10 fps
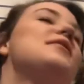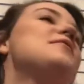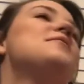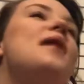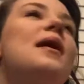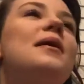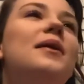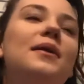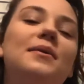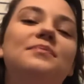so,
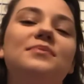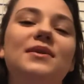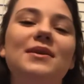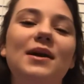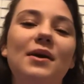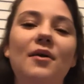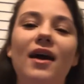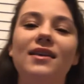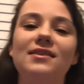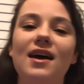um, you know,
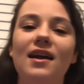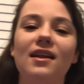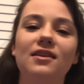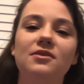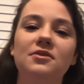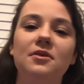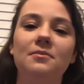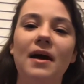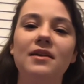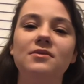I decided, you know,
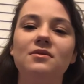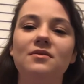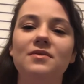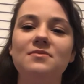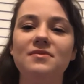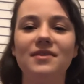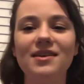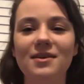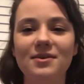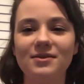might as well film a
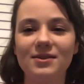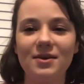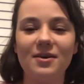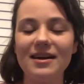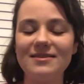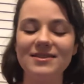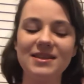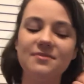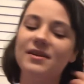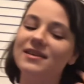video so I don't
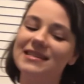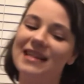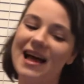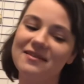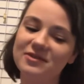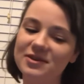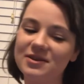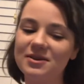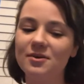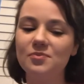seem like a
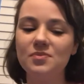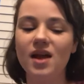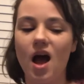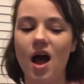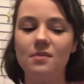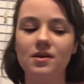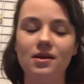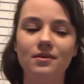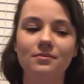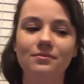slacker. I
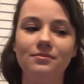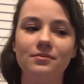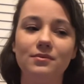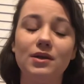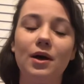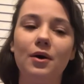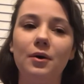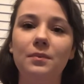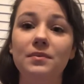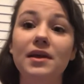mean,
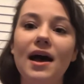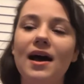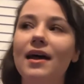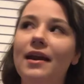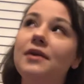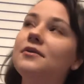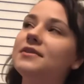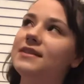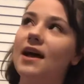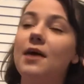so yeah, and I
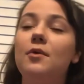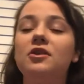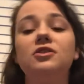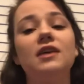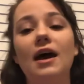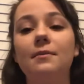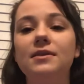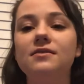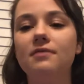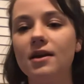noticed I watched
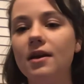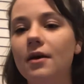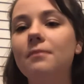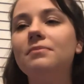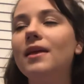Abby's video.